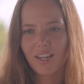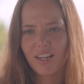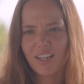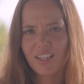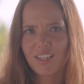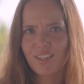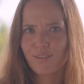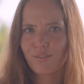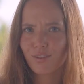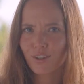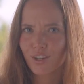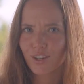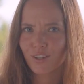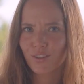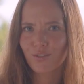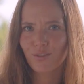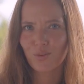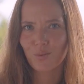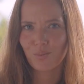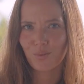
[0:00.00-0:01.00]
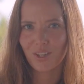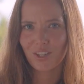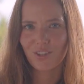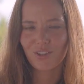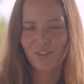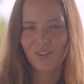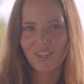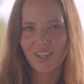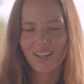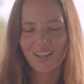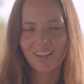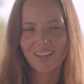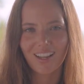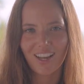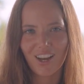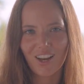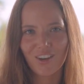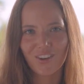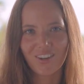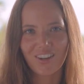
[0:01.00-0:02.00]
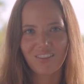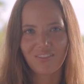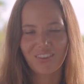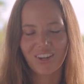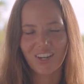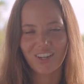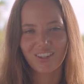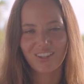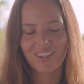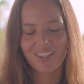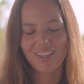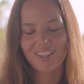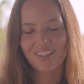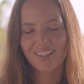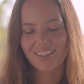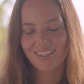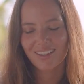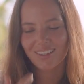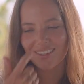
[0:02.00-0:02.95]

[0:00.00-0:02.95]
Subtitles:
it's difficult for me to tell now about this.